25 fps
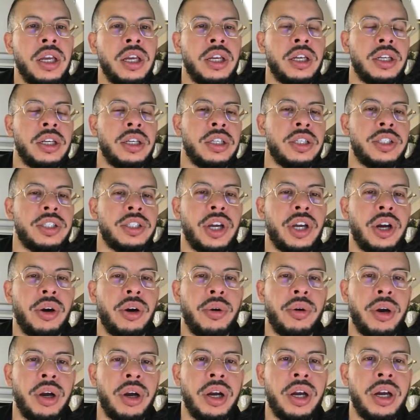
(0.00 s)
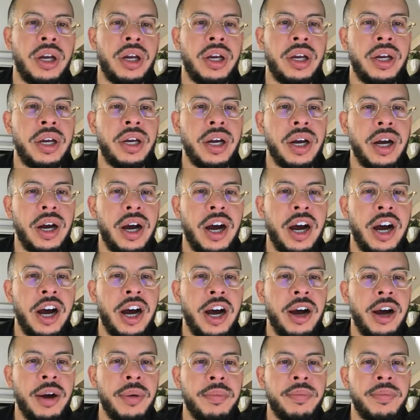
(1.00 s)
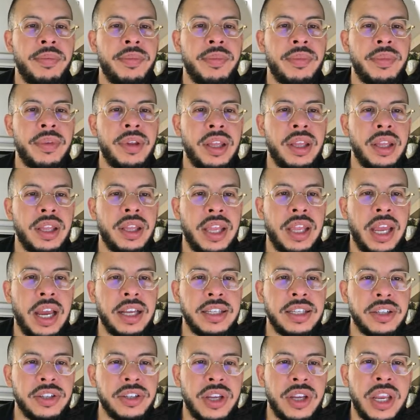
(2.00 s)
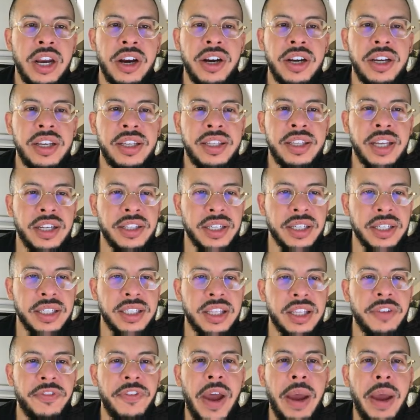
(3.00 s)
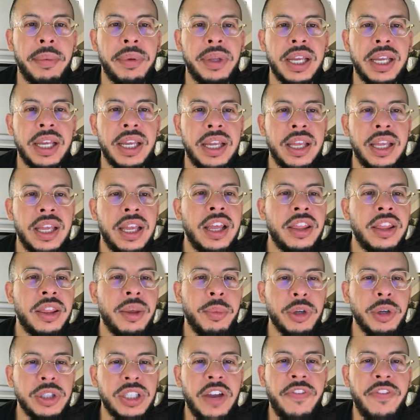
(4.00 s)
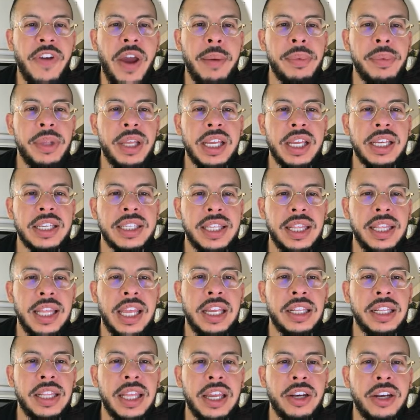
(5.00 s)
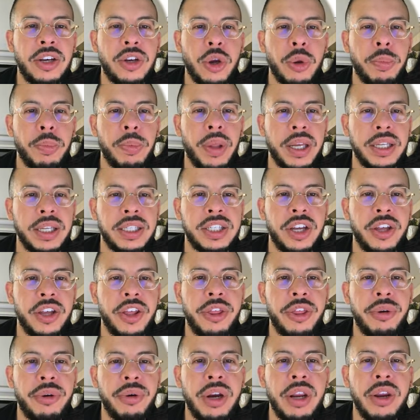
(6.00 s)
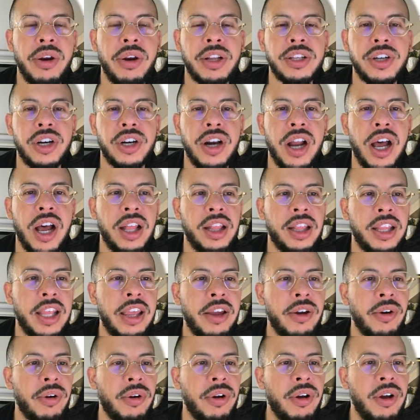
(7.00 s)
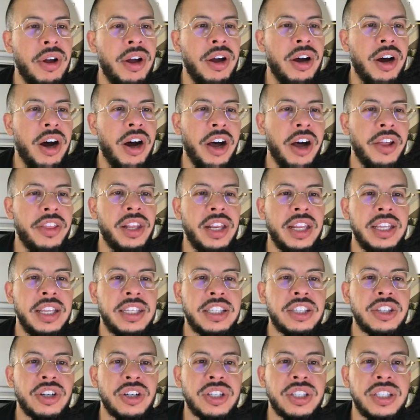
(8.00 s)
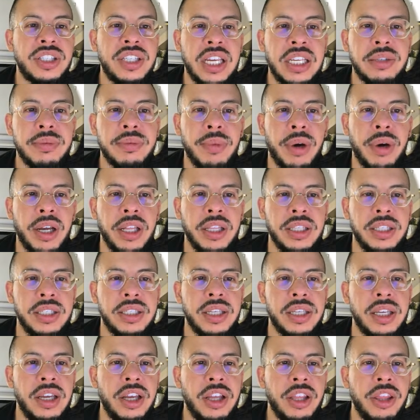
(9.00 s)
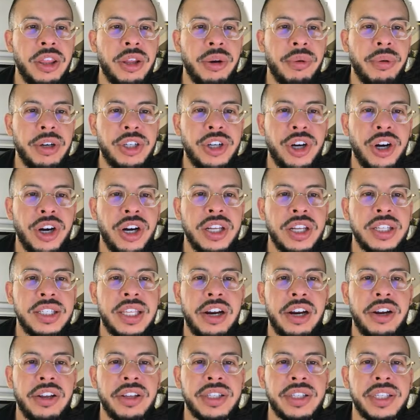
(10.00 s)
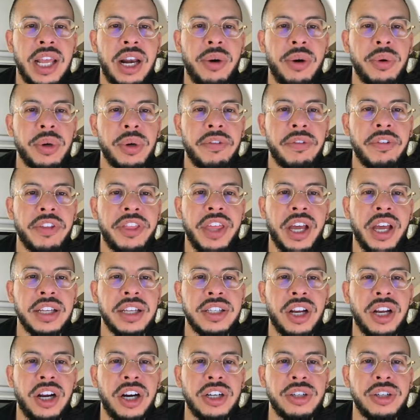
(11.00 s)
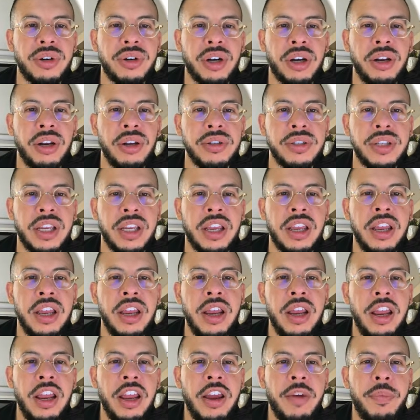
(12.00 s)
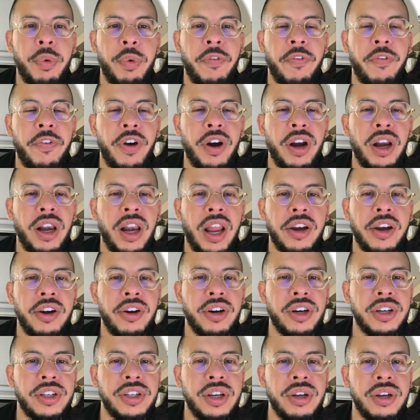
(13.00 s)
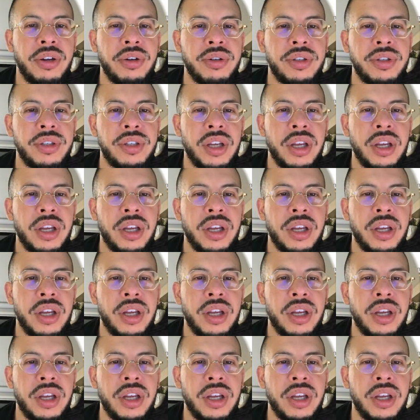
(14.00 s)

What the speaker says: So, yeah. So here he tells us the multifamily is legally a duplex. The other 3 units are not legal. All the leases are 6 months. The return is there. The seller will give $1,000 for closing if preferred lender is used.